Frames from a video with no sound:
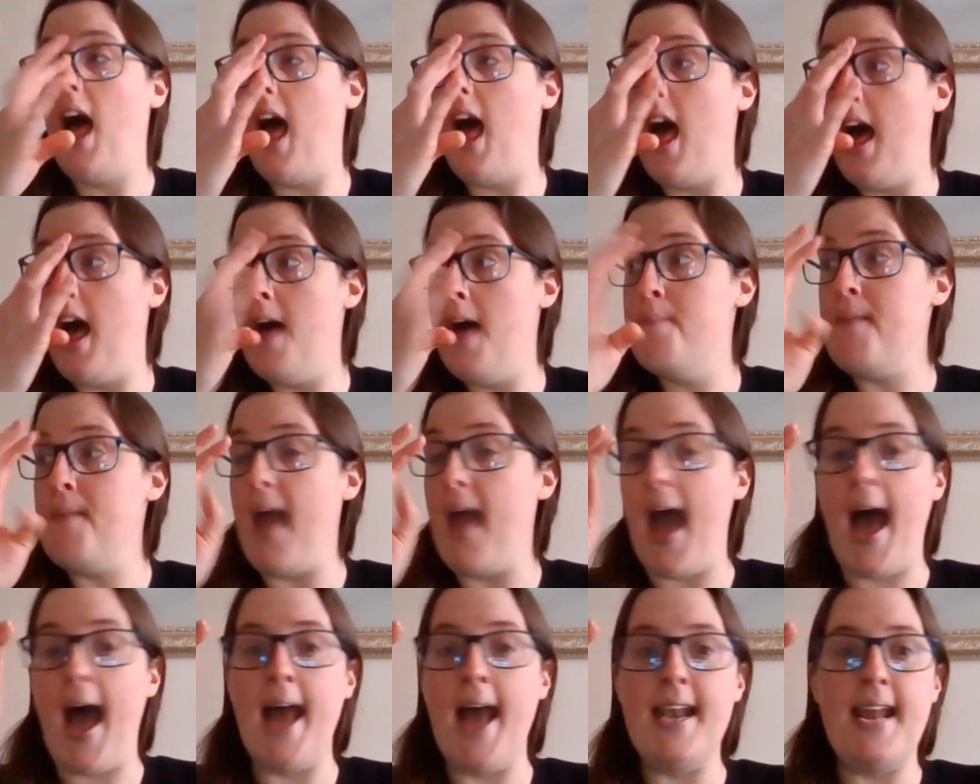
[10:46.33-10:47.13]
And
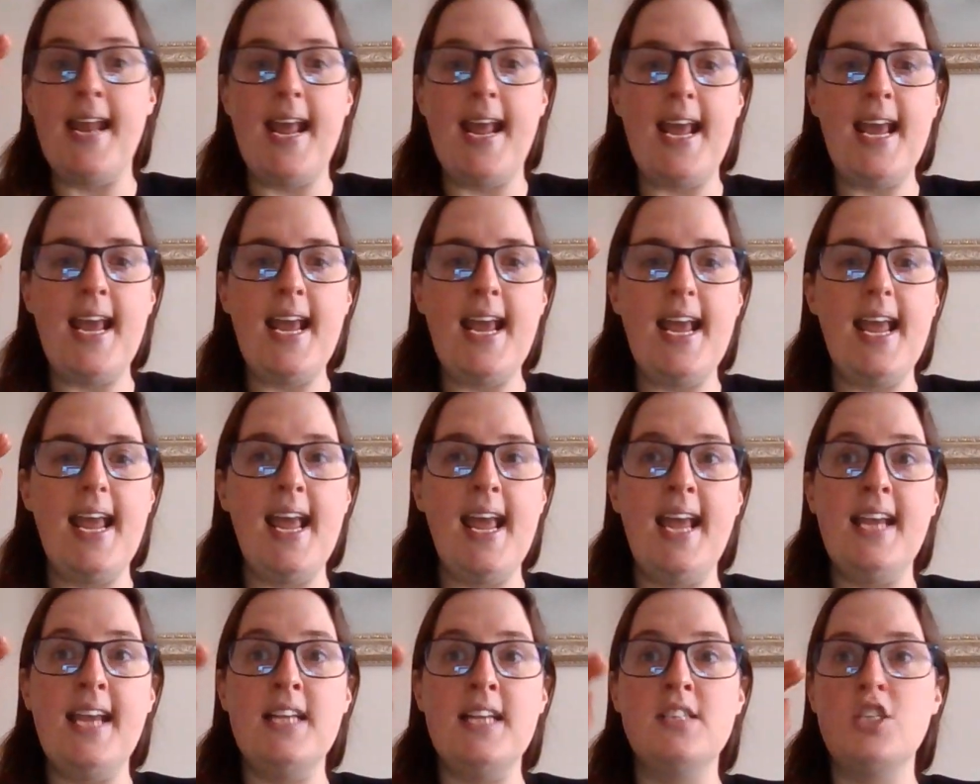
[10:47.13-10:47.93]
it
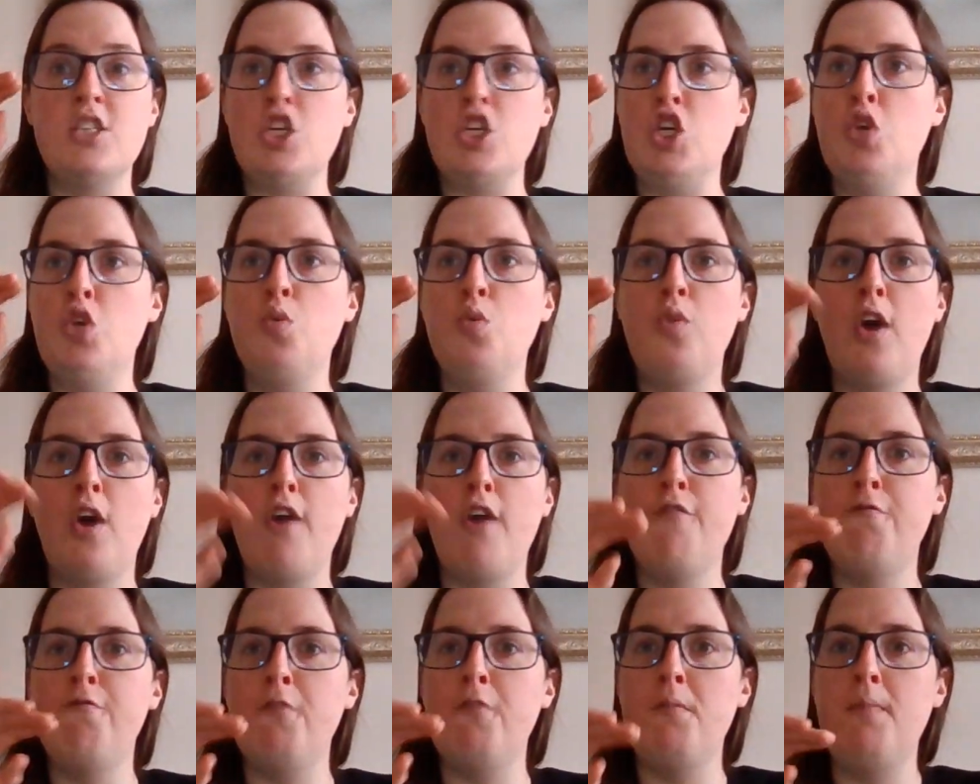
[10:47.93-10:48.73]
is, you
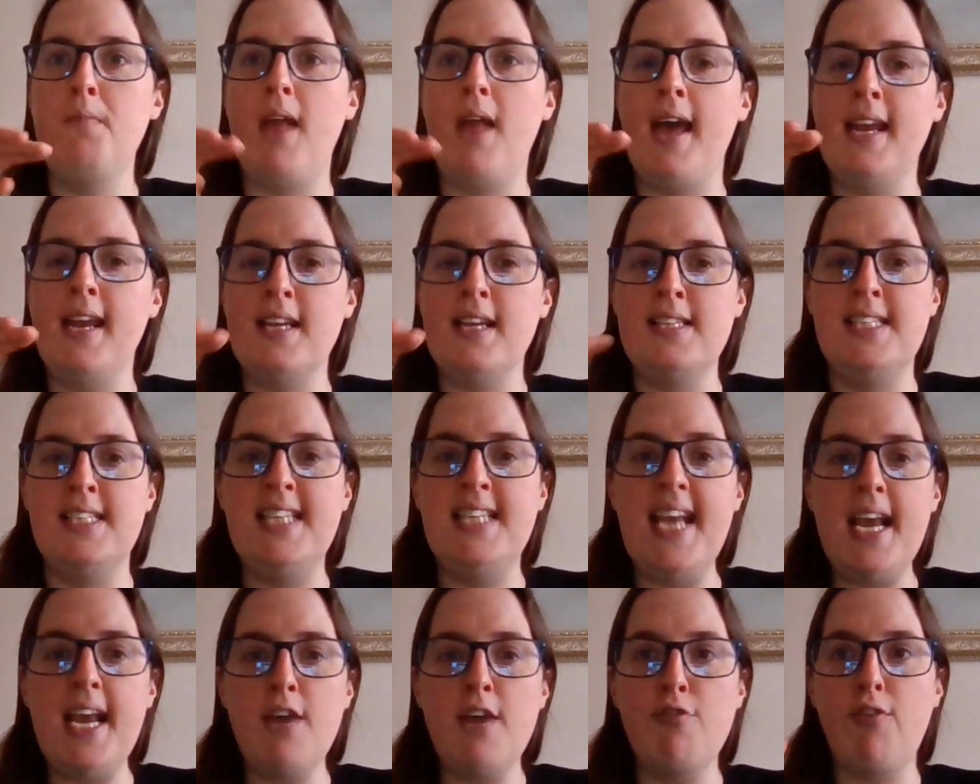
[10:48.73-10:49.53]
go from like
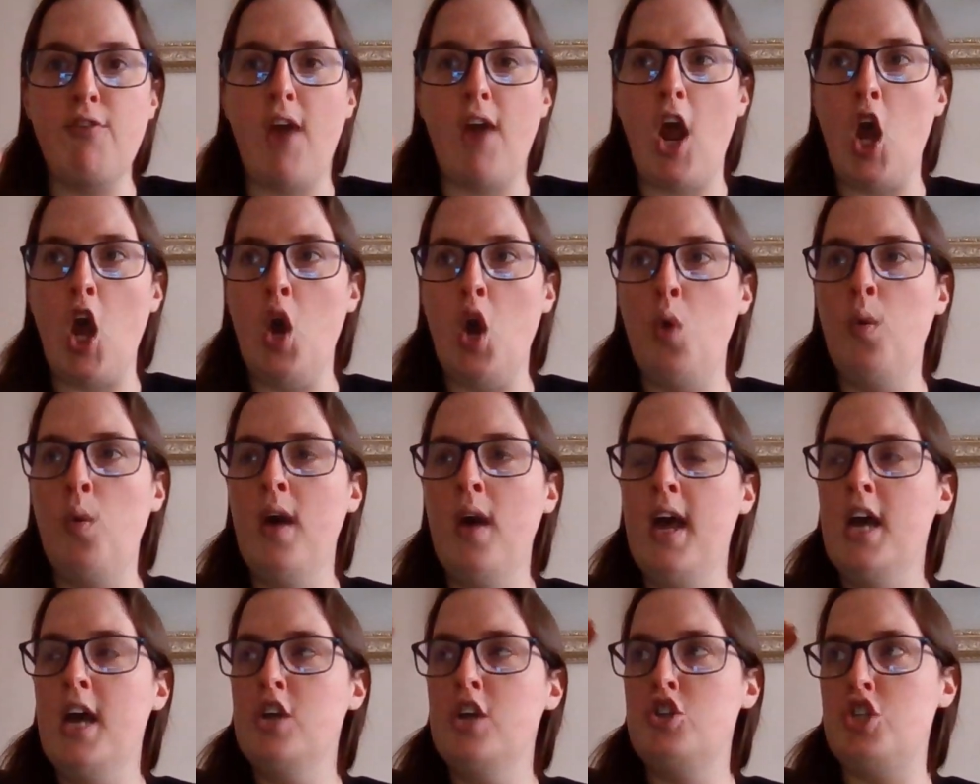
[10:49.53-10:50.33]
0
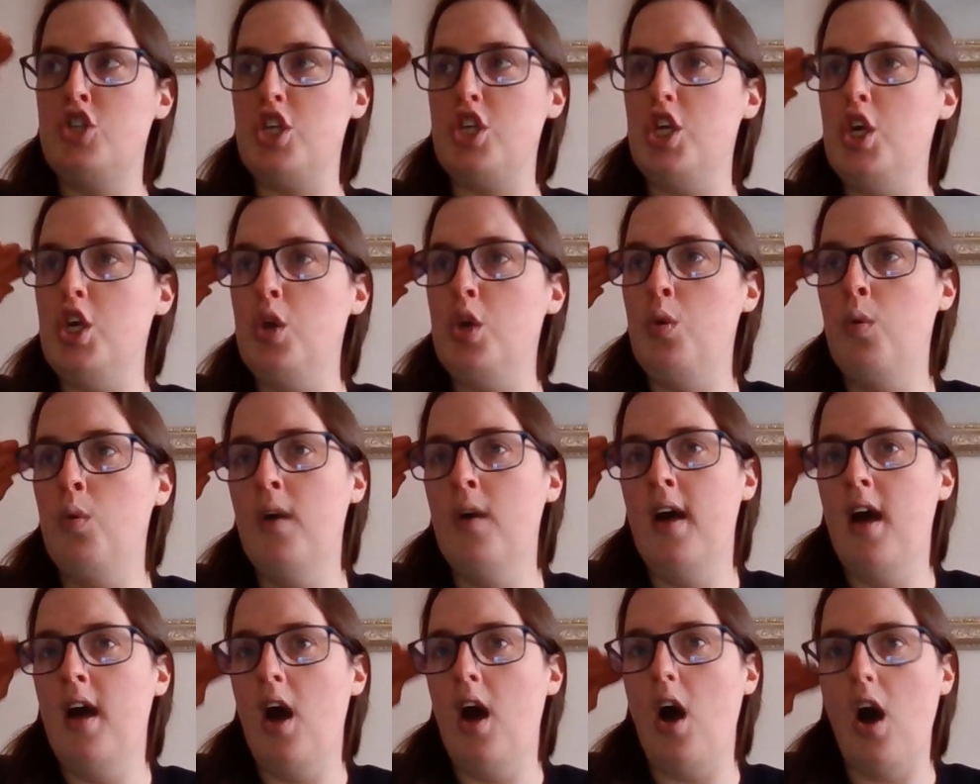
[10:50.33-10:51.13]
to
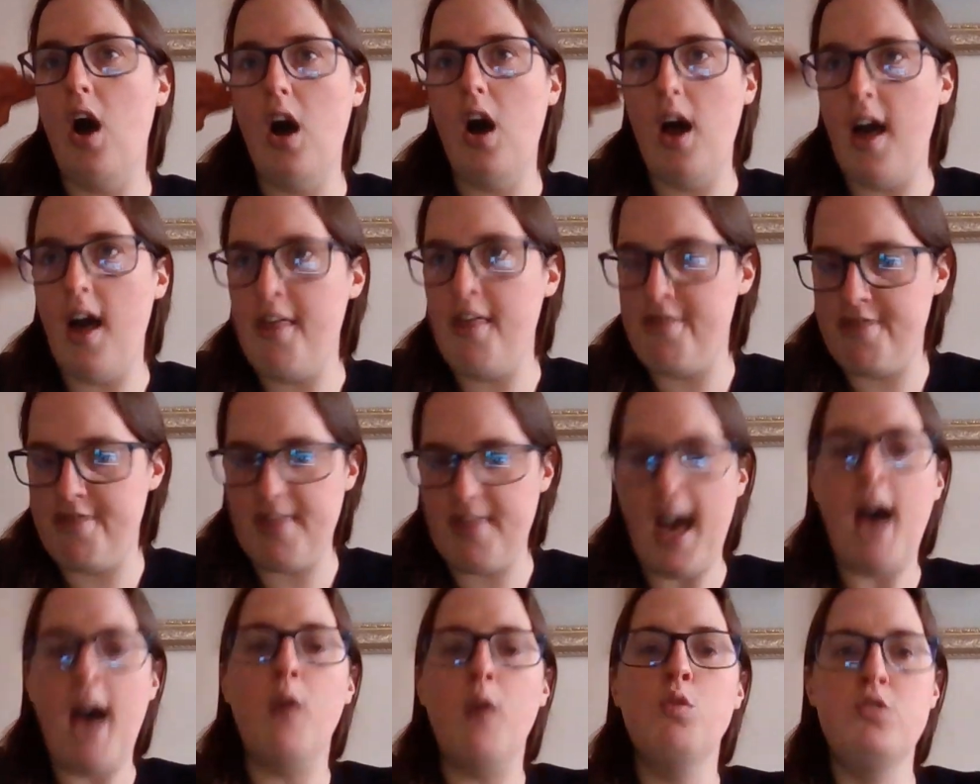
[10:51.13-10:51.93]

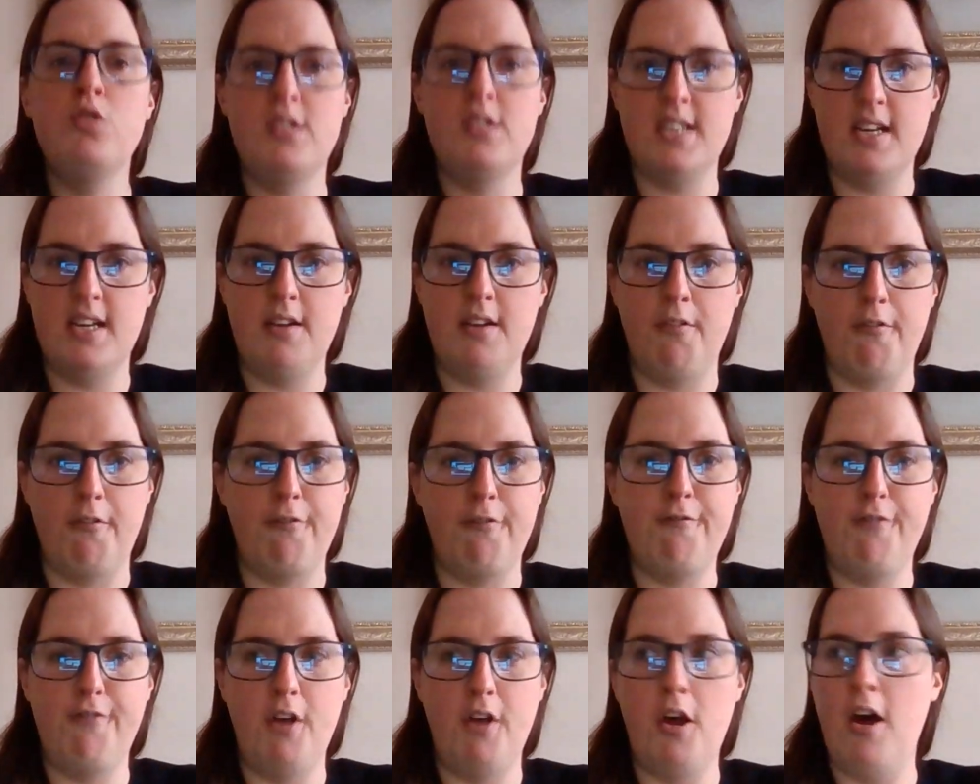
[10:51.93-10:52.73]
1,000
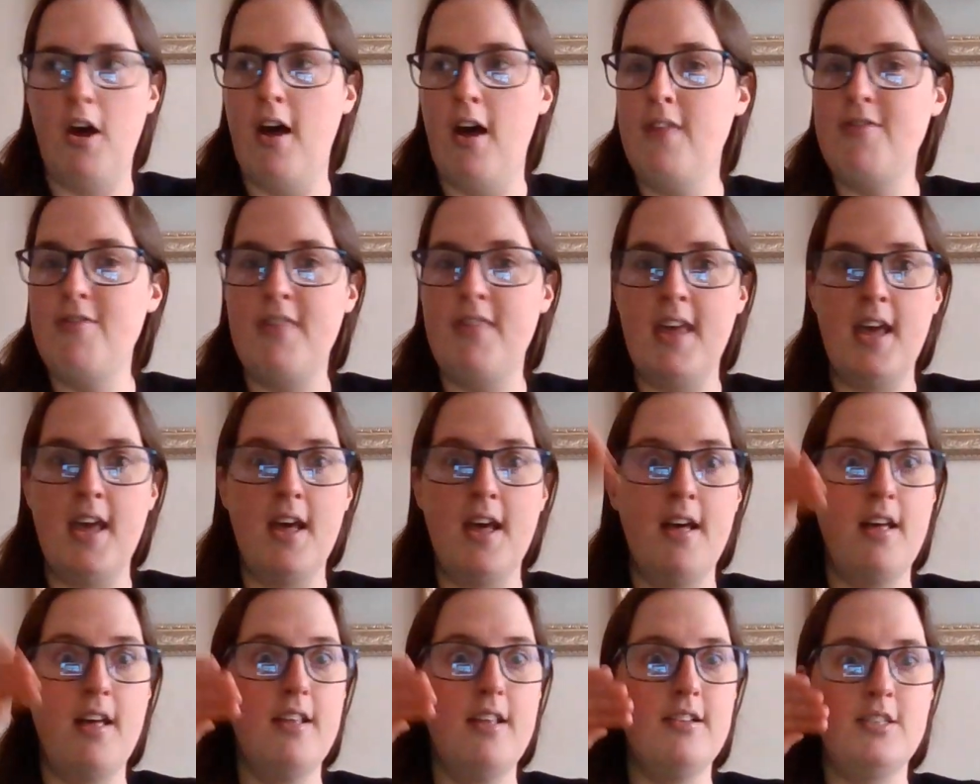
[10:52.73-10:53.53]
for
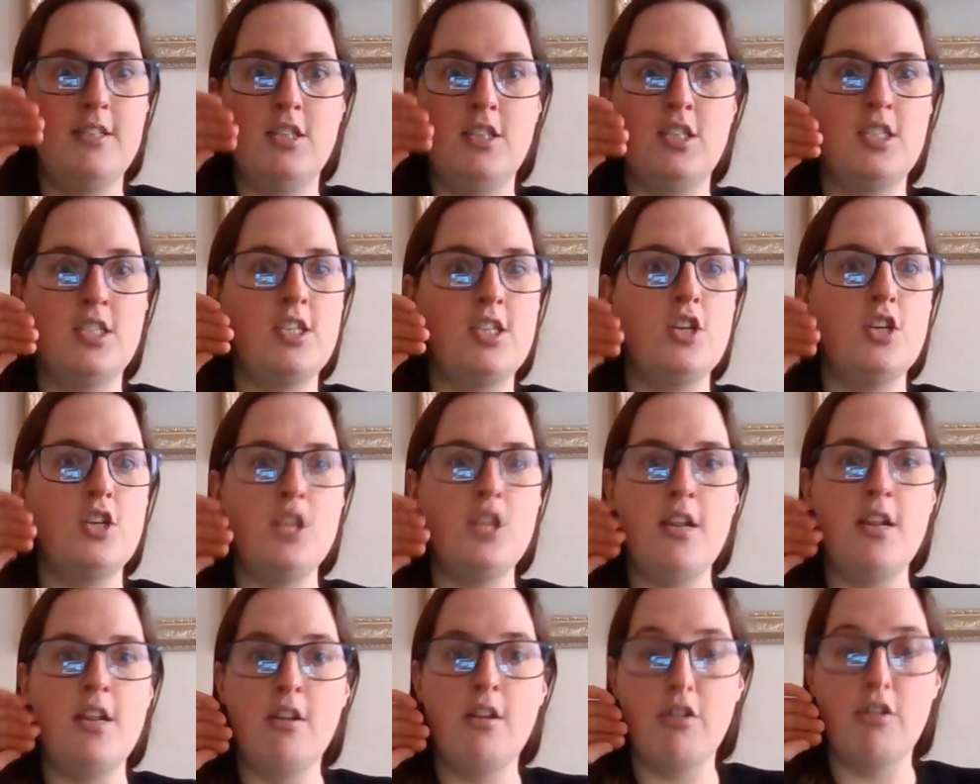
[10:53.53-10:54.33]
the
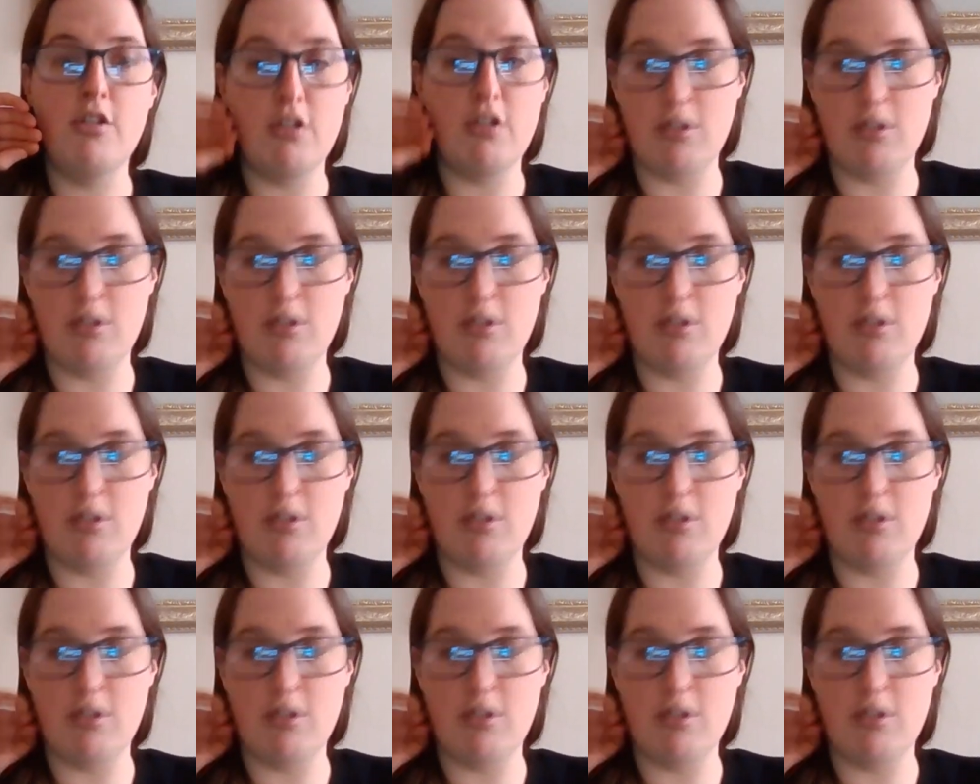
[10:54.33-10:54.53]
sudden,